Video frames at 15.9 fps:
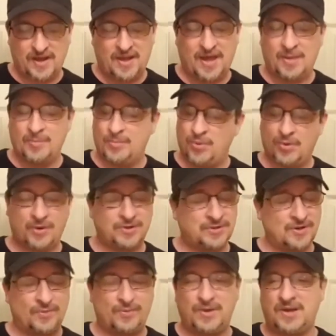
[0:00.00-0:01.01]
And boy,
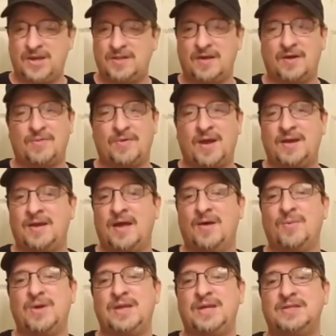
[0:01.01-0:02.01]
don't we need that right now.
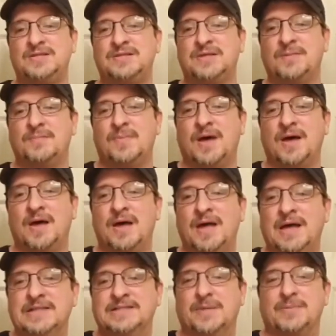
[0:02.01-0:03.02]
We need some, uh,
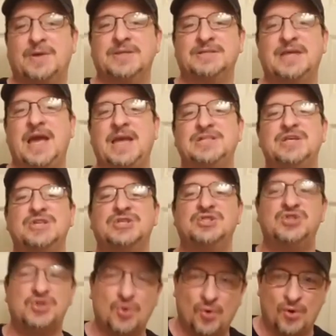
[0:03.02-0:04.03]
some contagious
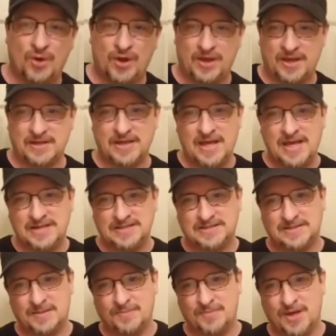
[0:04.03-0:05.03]
joy and
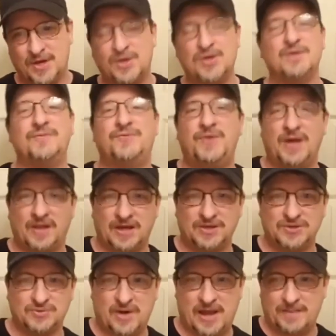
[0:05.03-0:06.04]
some uh, good
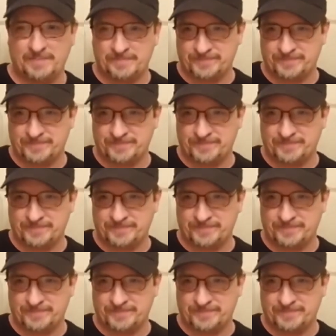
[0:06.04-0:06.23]
feelings, right?